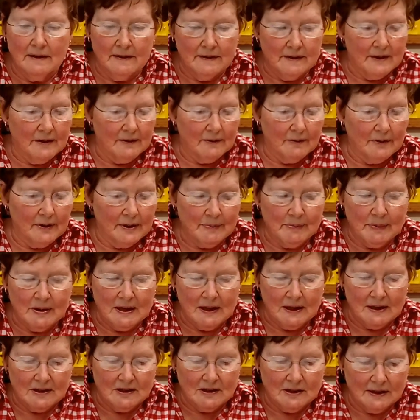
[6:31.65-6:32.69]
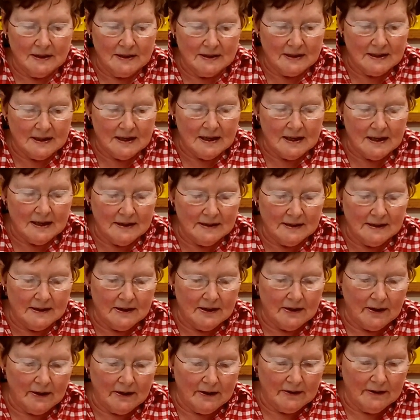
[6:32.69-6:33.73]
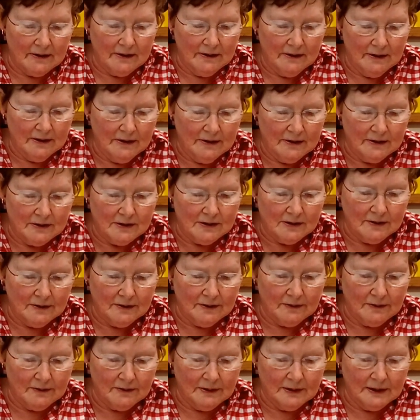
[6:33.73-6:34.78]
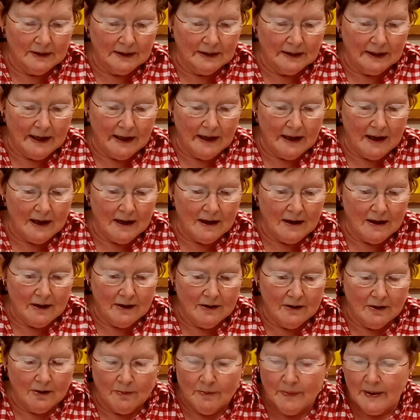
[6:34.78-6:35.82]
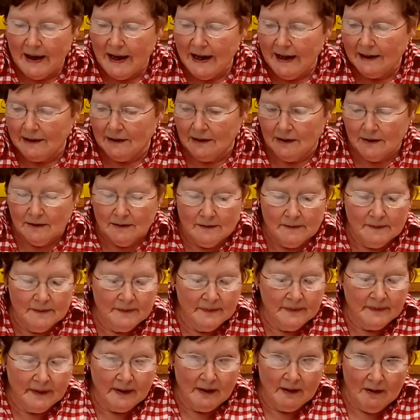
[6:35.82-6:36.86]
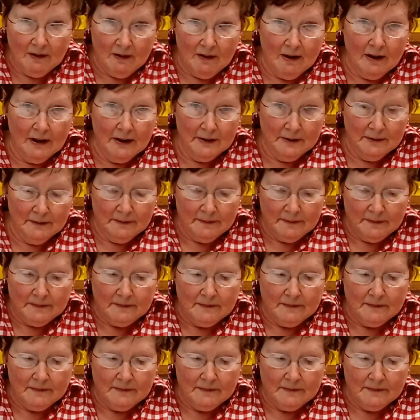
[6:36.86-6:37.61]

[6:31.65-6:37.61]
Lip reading: that it would be just easier to lay your pattern on,